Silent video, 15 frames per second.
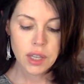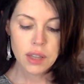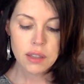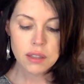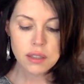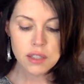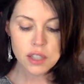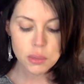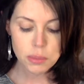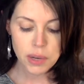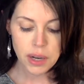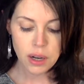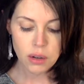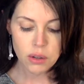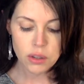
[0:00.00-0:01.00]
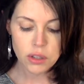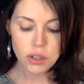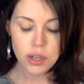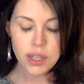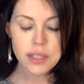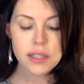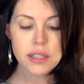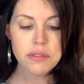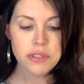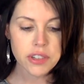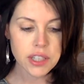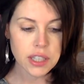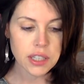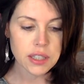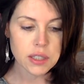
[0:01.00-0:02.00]
This is about, the Grand
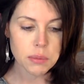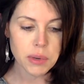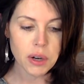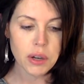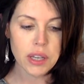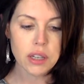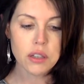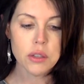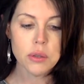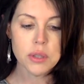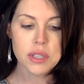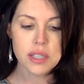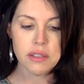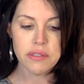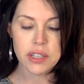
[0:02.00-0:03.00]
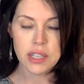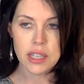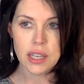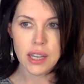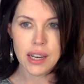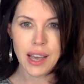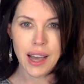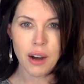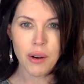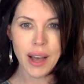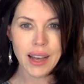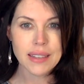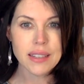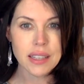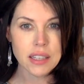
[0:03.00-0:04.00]
Symphony is about inclusivity and how
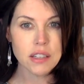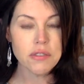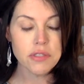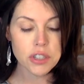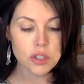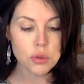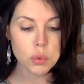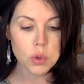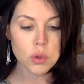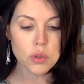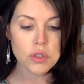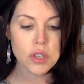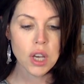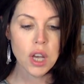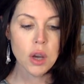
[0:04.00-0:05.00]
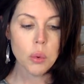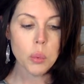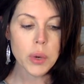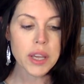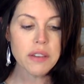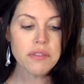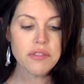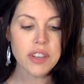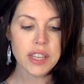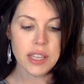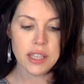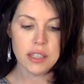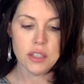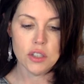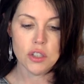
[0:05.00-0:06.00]
as individuals we fit
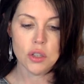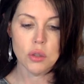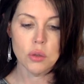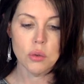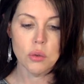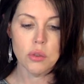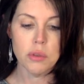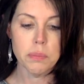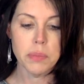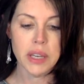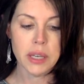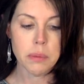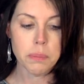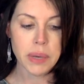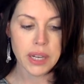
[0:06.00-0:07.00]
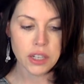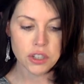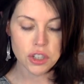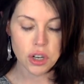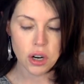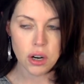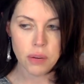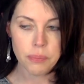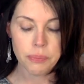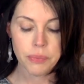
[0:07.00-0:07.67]
into the big picture.